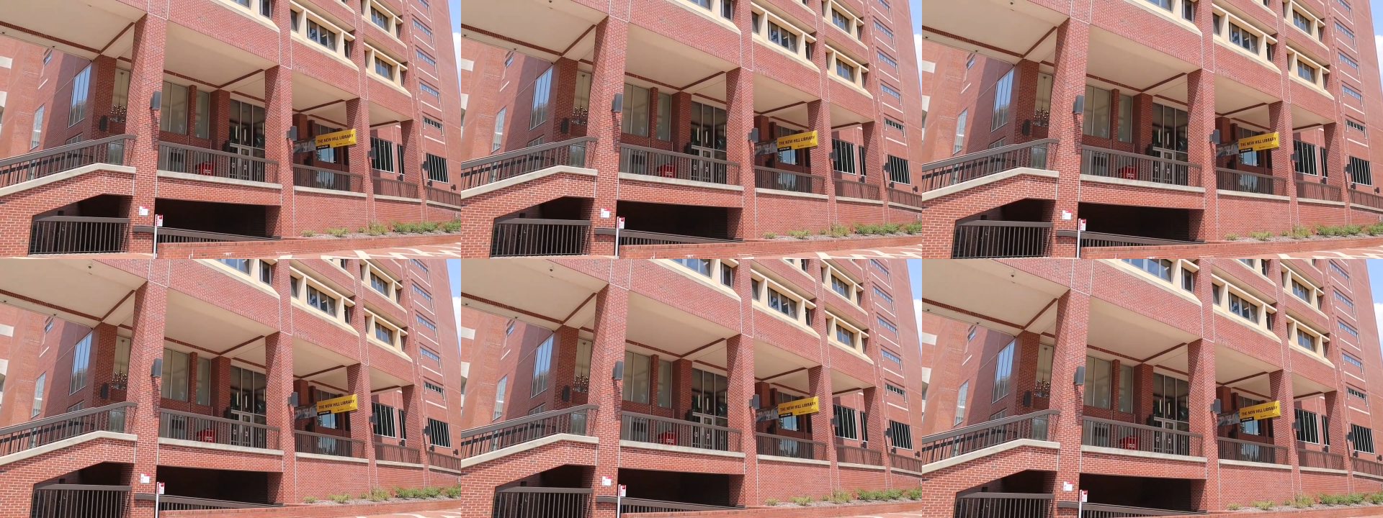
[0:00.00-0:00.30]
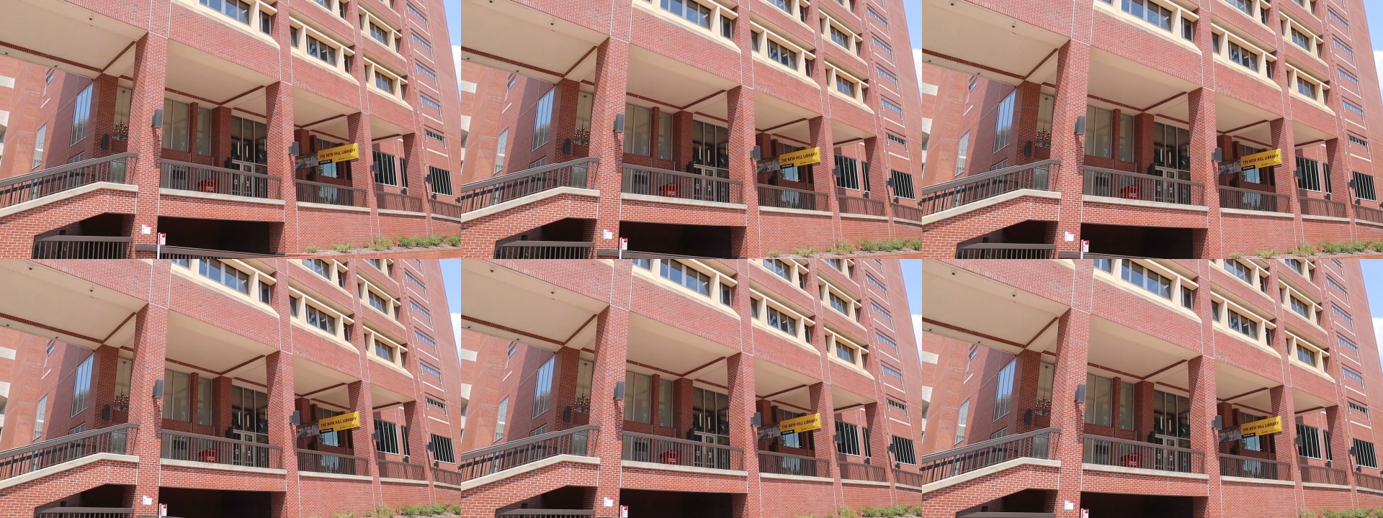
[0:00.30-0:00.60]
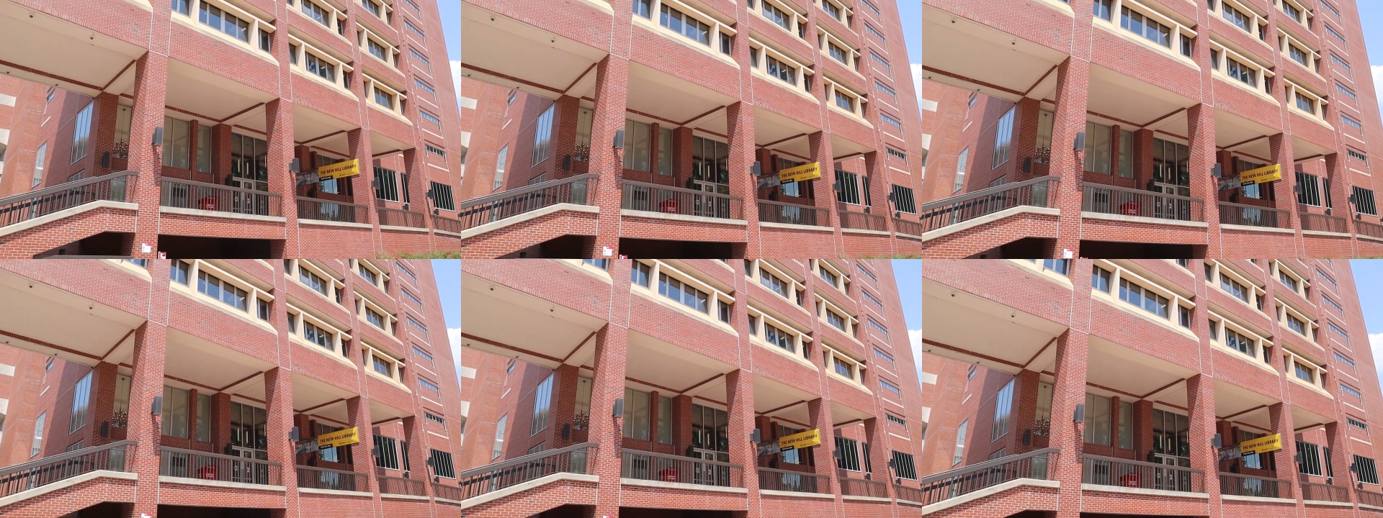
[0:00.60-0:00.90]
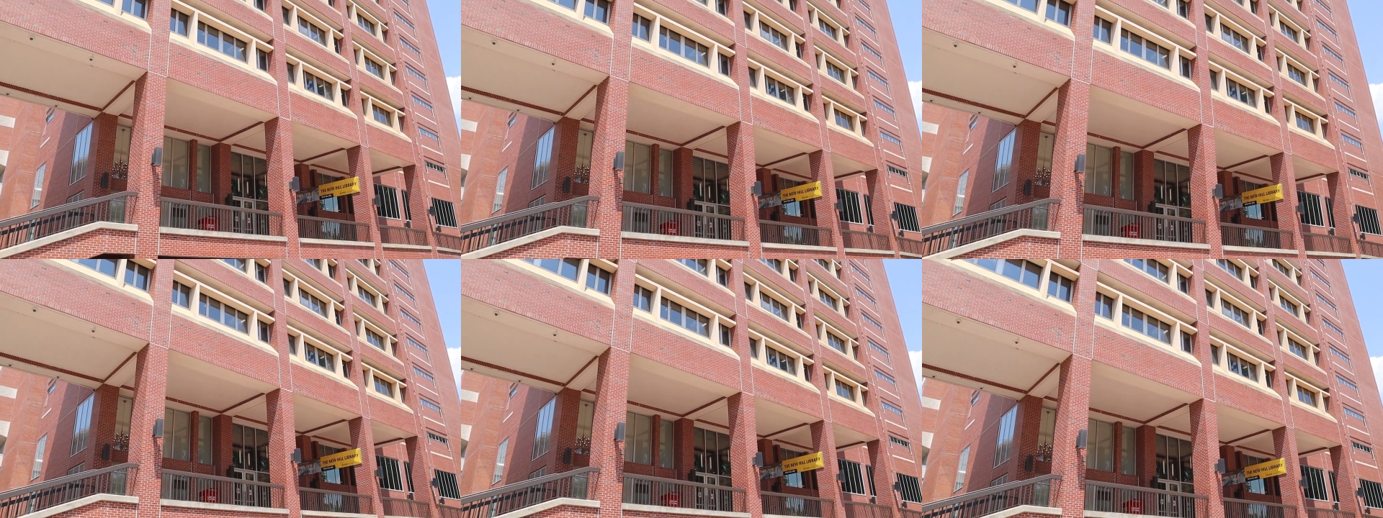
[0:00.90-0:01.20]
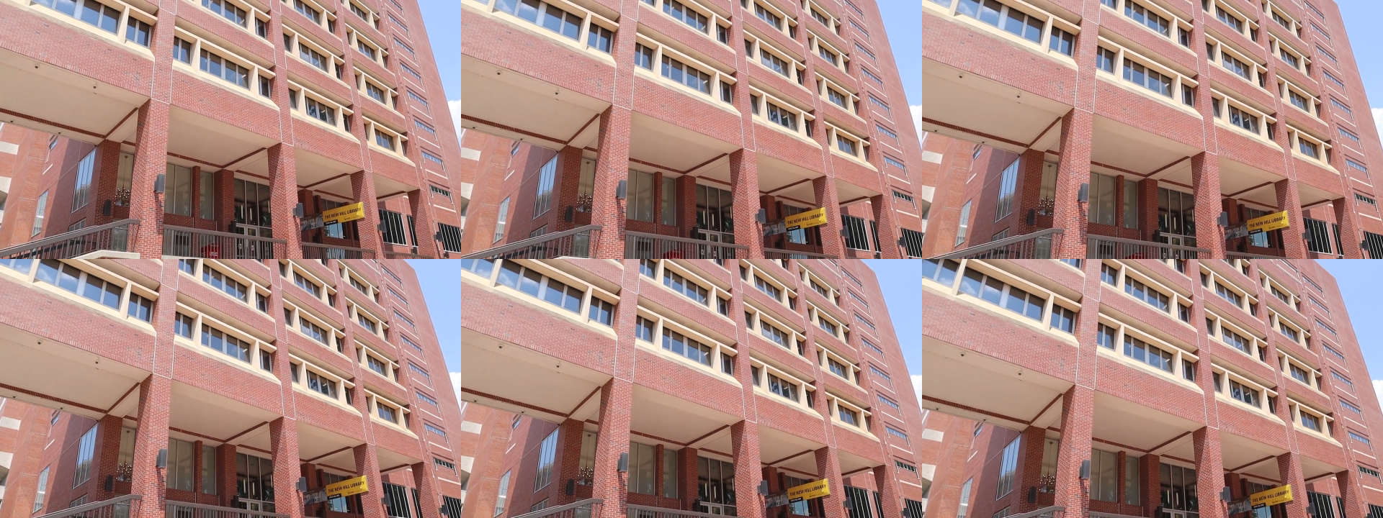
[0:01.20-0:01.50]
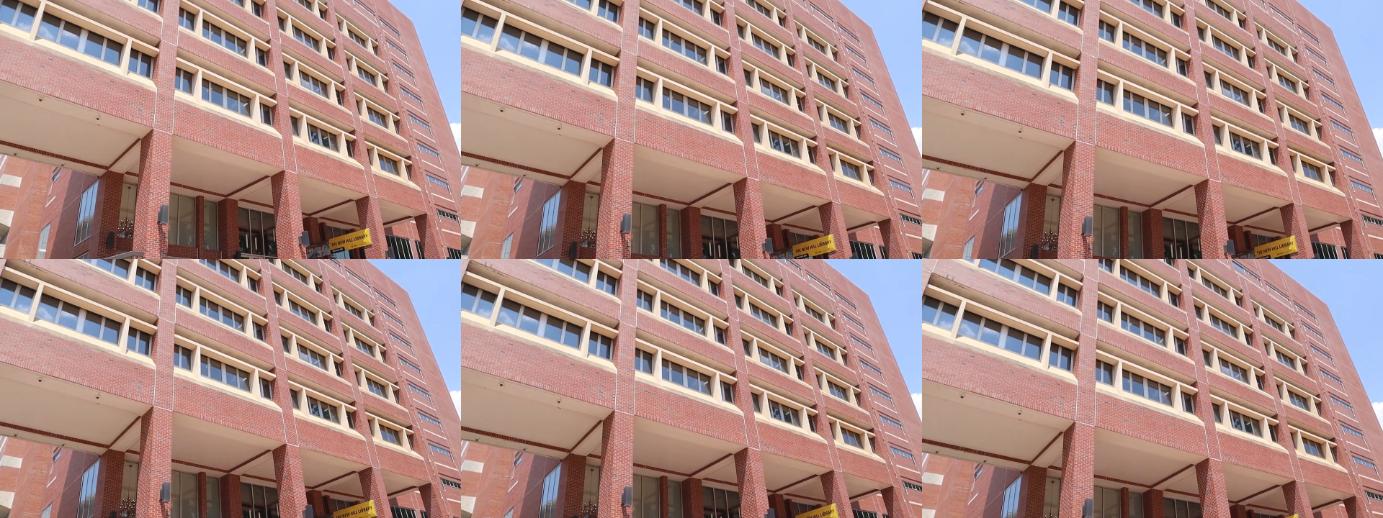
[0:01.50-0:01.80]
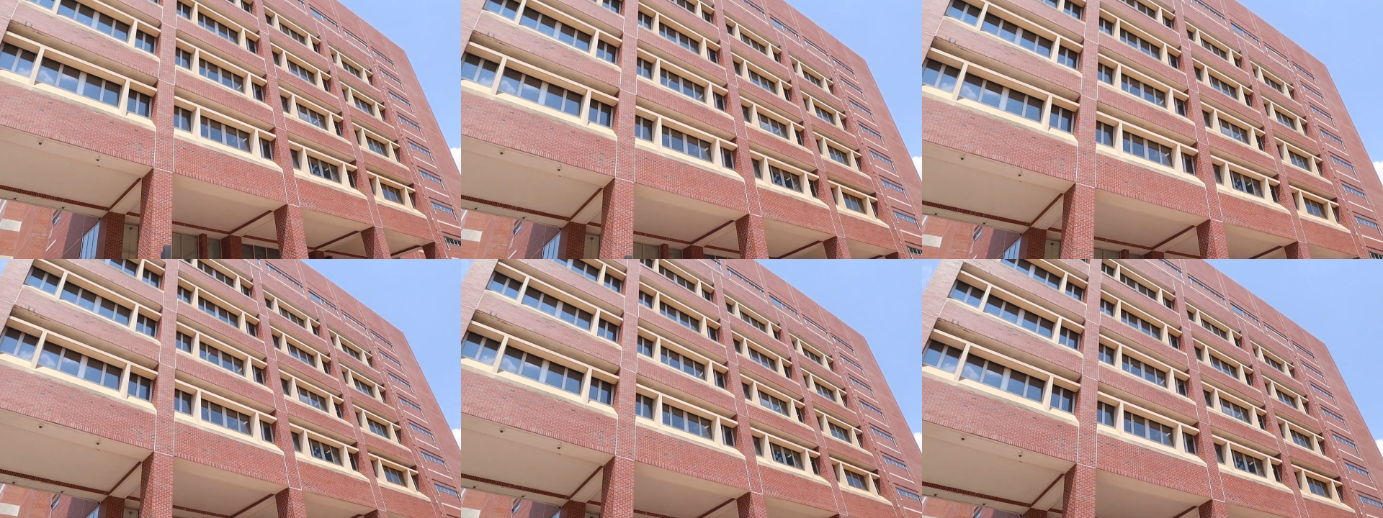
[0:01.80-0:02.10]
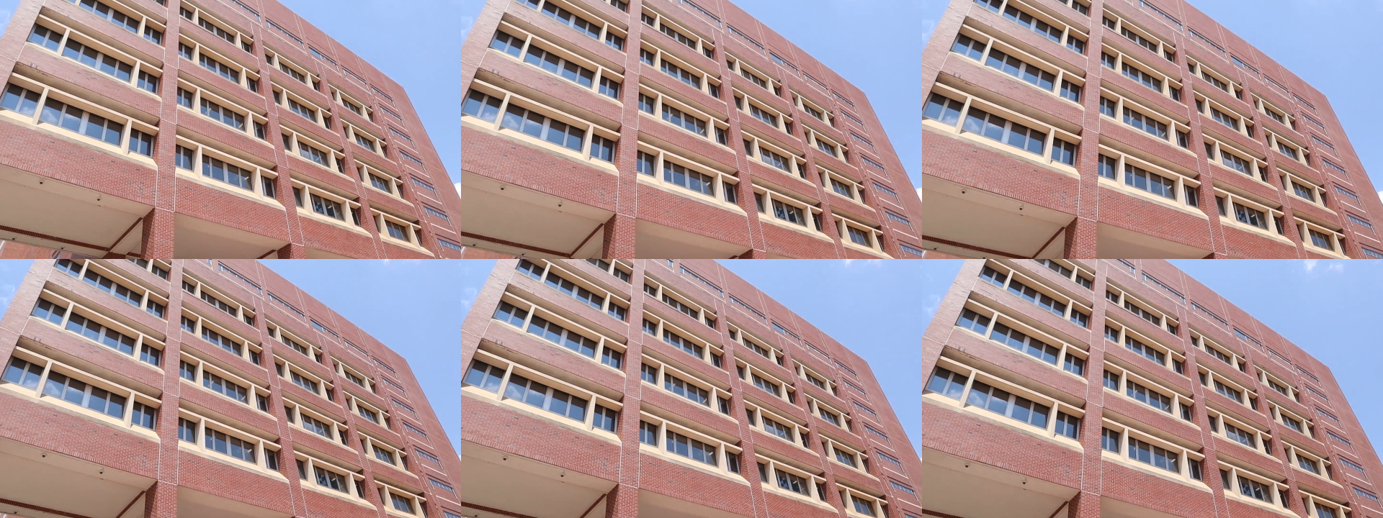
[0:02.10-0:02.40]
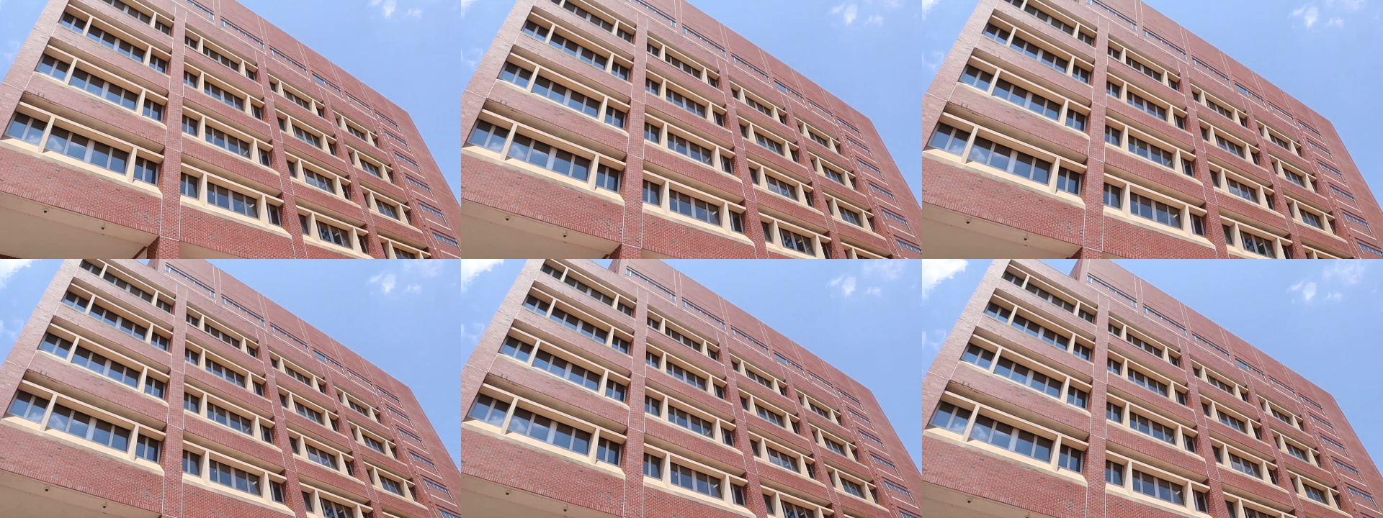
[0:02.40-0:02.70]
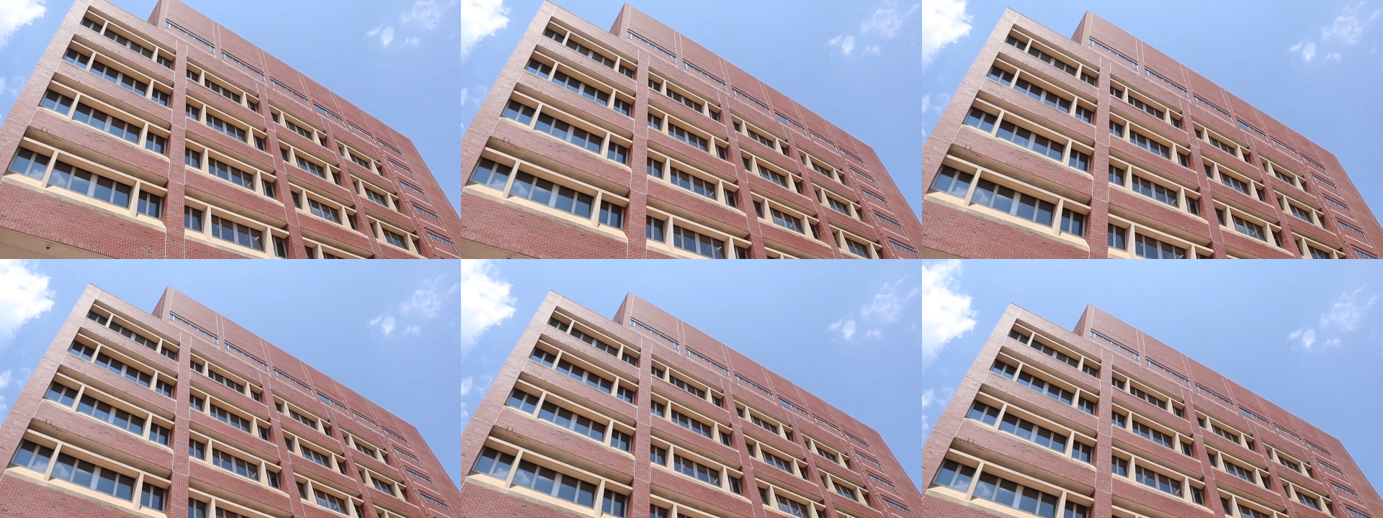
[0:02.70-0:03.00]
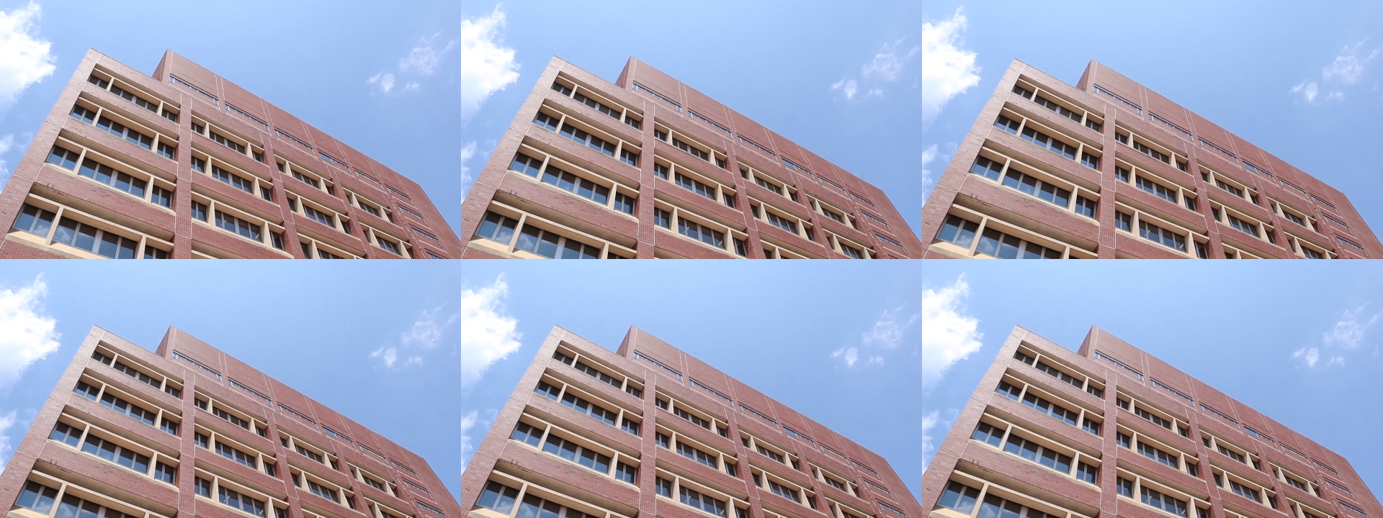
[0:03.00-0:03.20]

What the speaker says: (no speaker visible)